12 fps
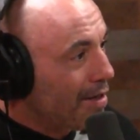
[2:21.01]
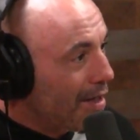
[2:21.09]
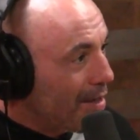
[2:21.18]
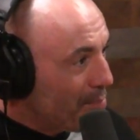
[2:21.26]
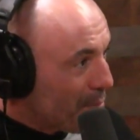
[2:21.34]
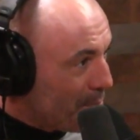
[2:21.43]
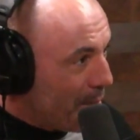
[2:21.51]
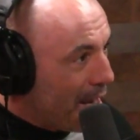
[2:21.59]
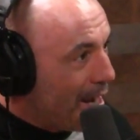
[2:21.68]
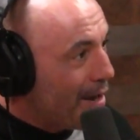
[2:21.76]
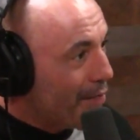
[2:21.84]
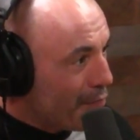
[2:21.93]
and
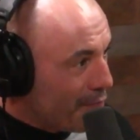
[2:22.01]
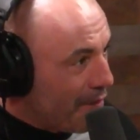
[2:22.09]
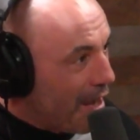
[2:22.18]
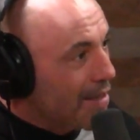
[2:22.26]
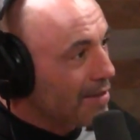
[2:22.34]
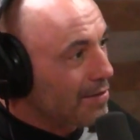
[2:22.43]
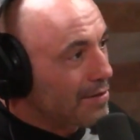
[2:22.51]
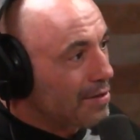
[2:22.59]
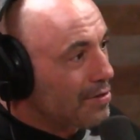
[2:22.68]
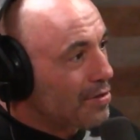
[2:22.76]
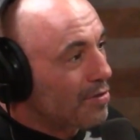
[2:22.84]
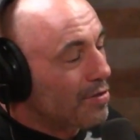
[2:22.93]
prepare for violence,
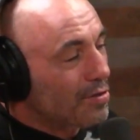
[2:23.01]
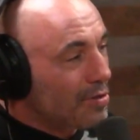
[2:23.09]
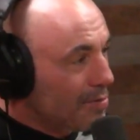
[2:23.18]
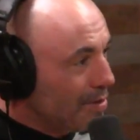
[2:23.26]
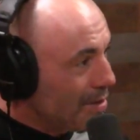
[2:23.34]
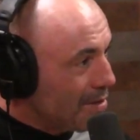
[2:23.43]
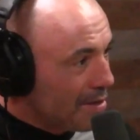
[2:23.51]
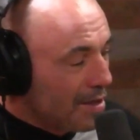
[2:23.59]
and so oh, they're man. doing these